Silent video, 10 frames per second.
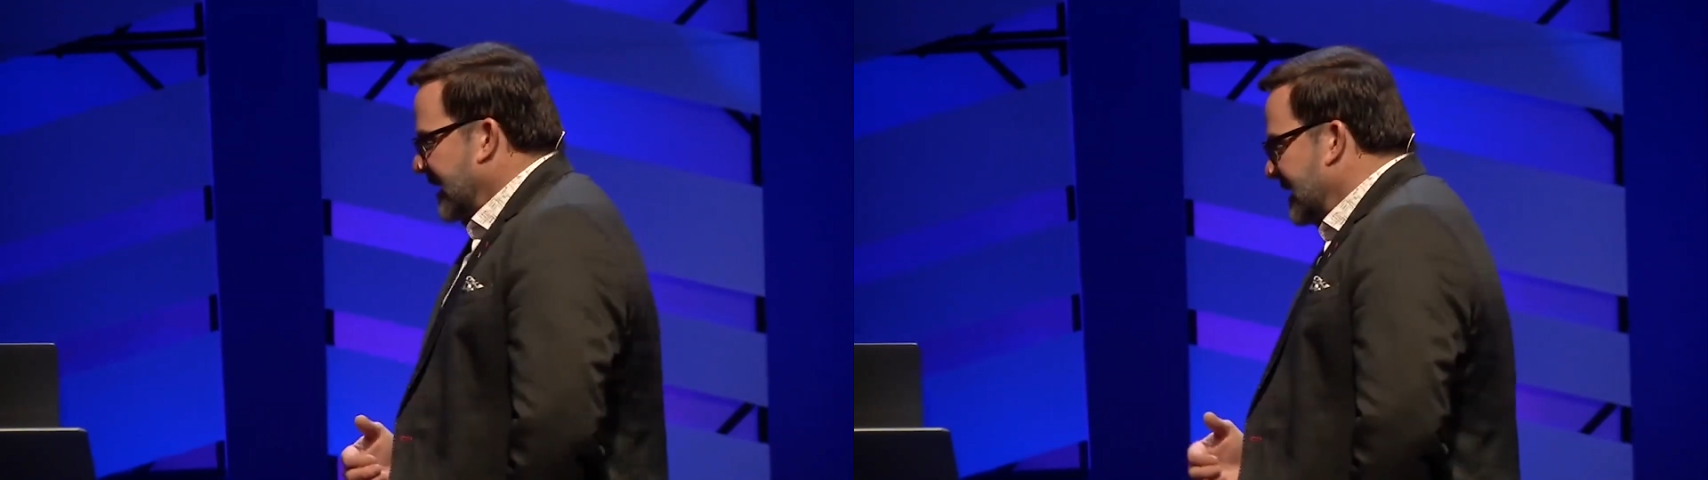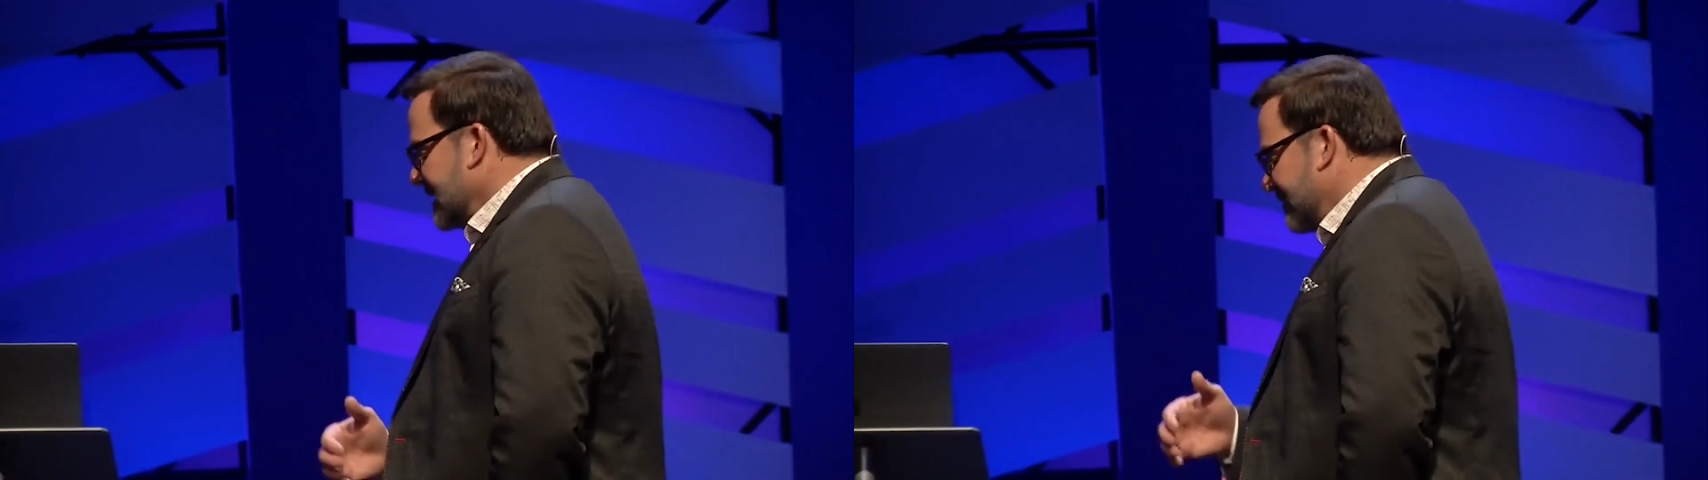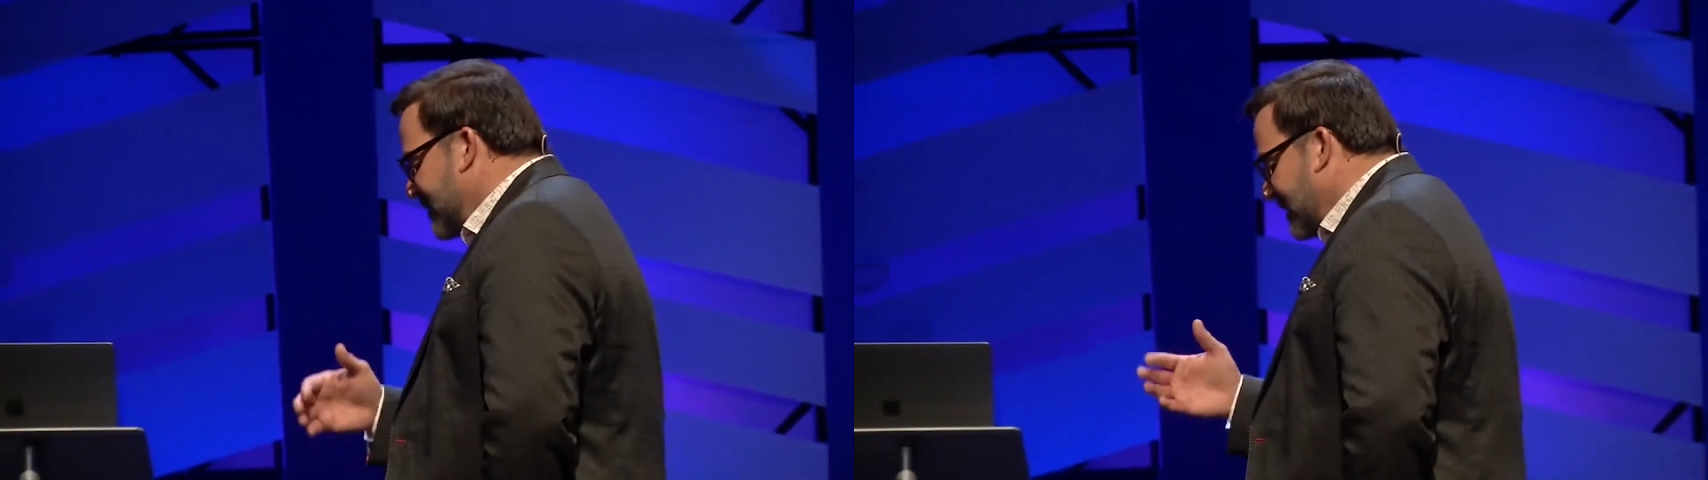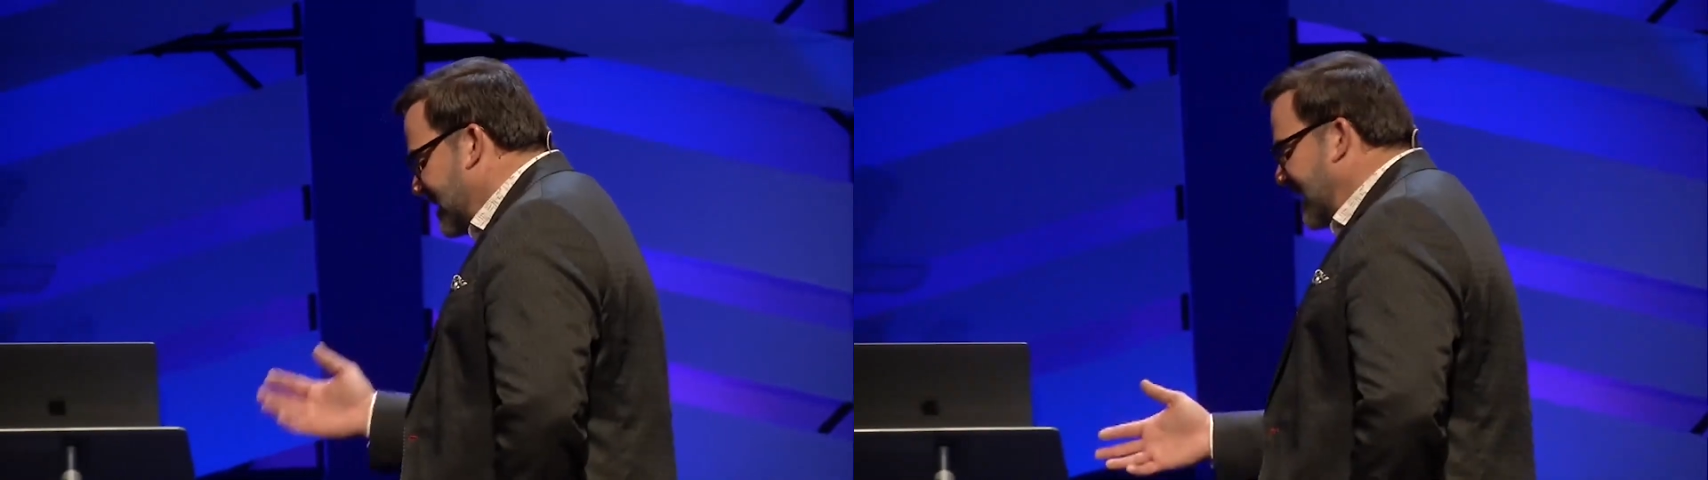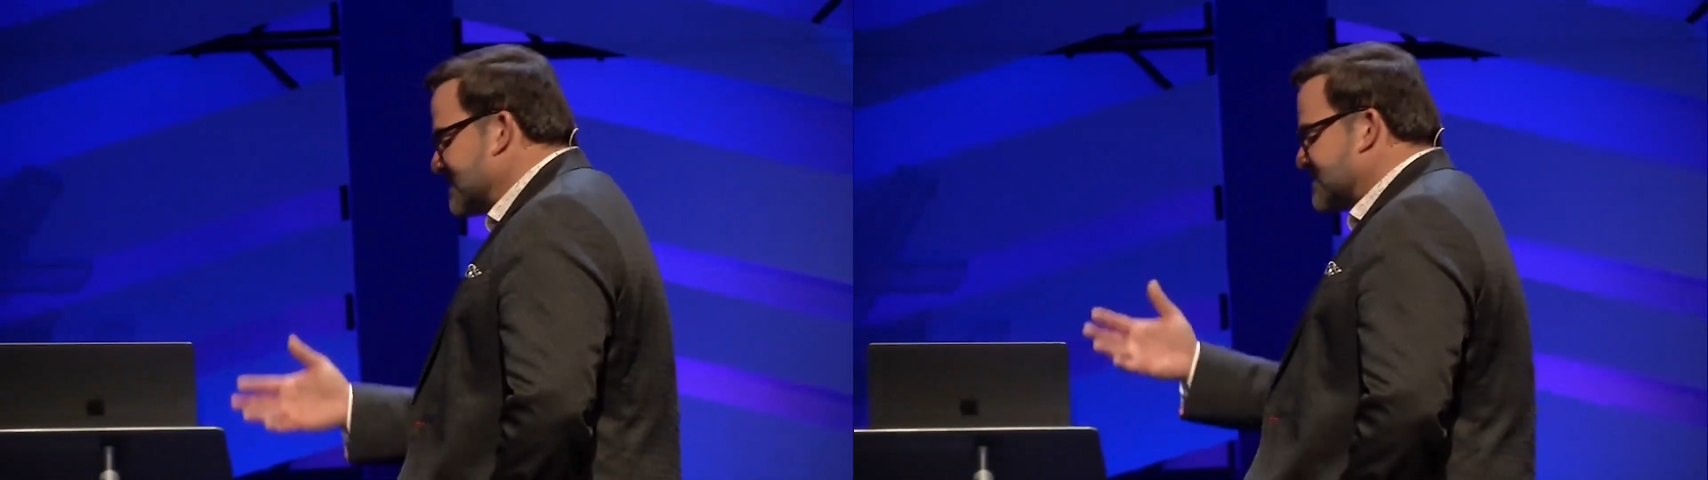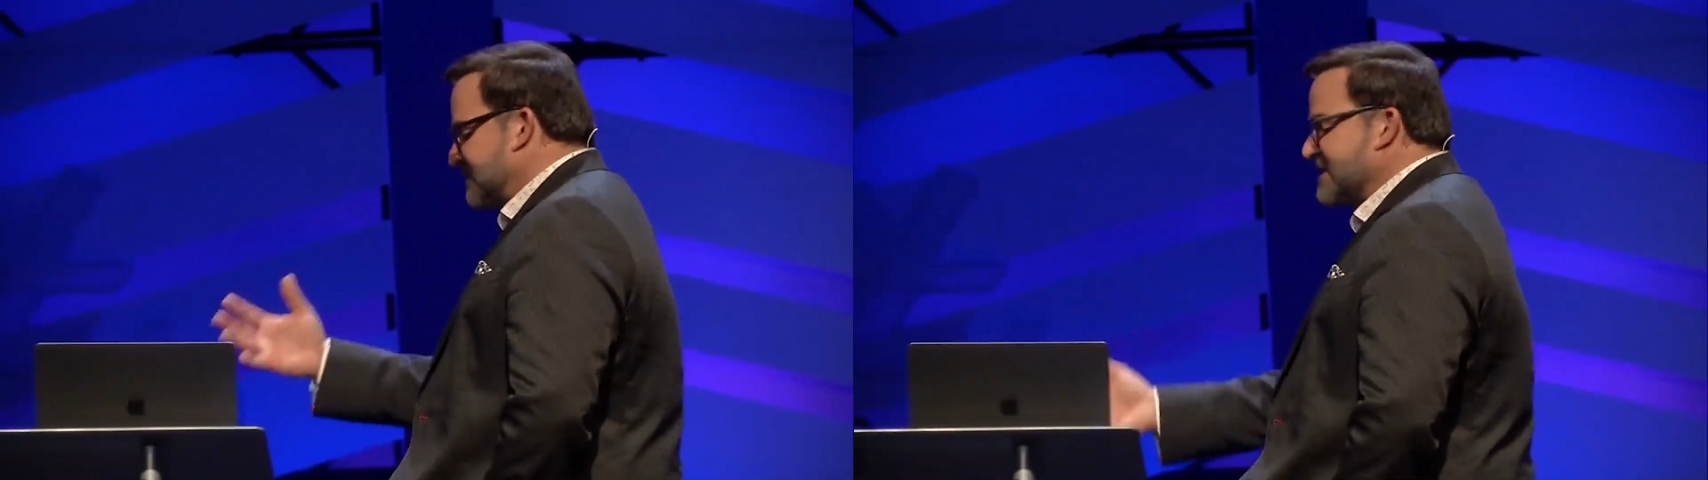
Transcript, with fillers: And if you're a guest